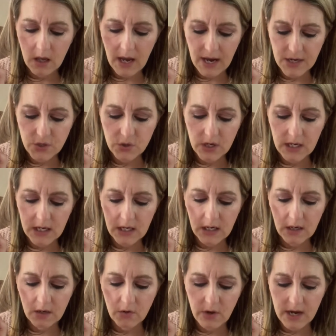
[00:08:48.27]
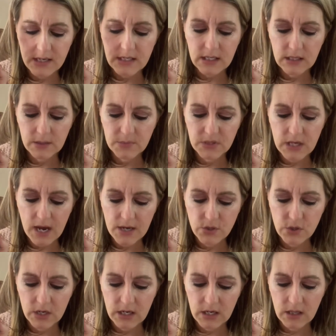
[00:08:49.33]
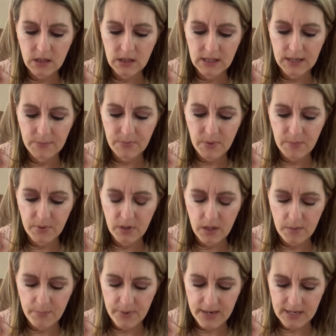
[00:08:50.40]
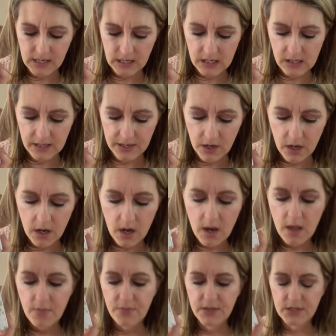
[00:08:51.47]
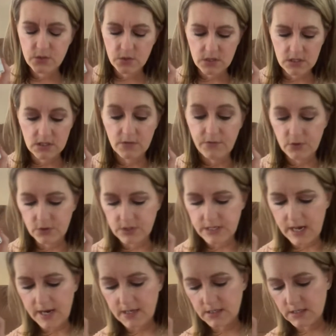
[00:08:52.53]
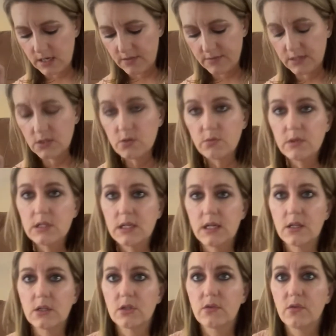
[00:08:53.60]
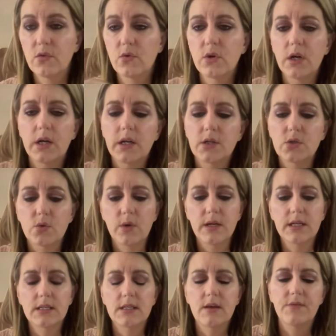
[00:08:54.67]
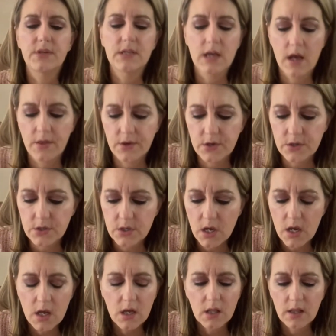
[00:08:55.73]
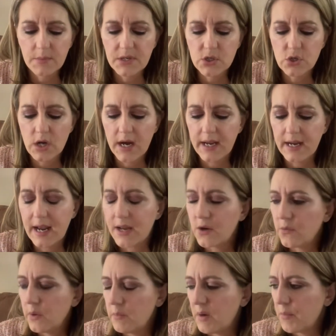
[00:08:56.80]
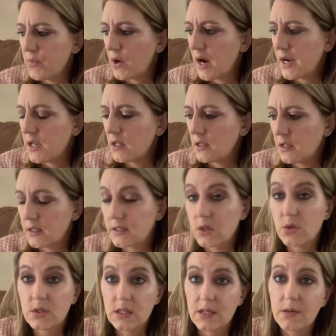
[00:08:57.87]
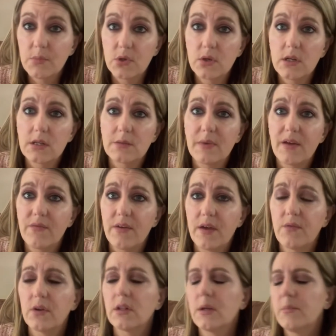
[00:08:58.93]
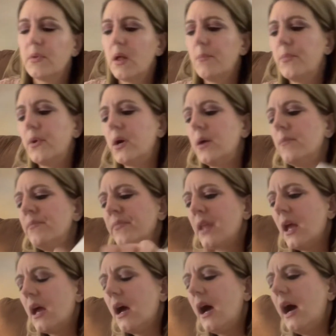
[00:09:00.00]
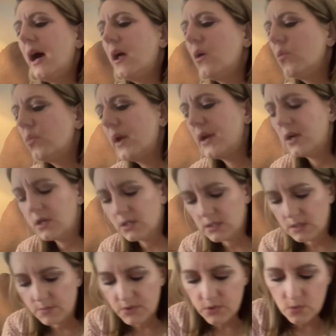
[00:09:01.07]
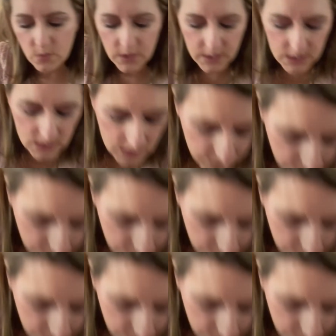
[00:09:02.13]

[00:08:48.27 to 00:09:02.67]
hydrating, grande lips hydrating lip plump and clear. This is a full size and this retails for $27. Let me try it. I don't remember. I So City Beauty is my favorite lip plumper. I'll wear some of the ones